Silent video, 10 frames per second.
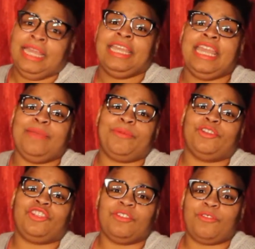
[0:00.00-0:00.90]
keep
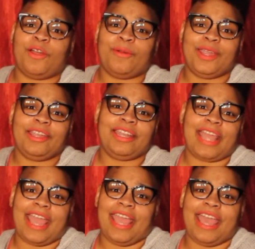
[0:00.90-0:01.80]
pushing forward
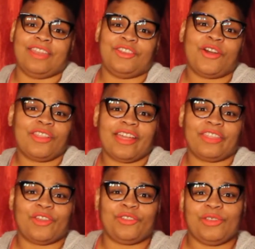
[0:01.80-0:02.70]
and don't let
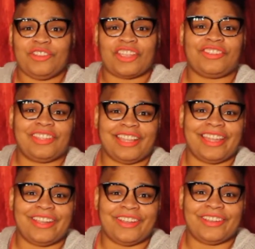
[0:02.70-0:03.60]
those rejection
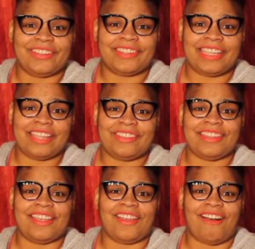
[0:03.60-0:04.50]
letters get
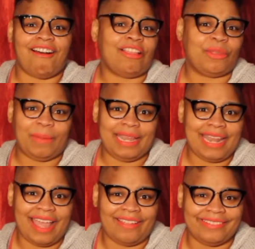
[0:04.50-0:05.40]
you all the way
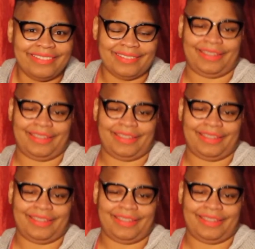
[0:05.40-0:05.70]
down.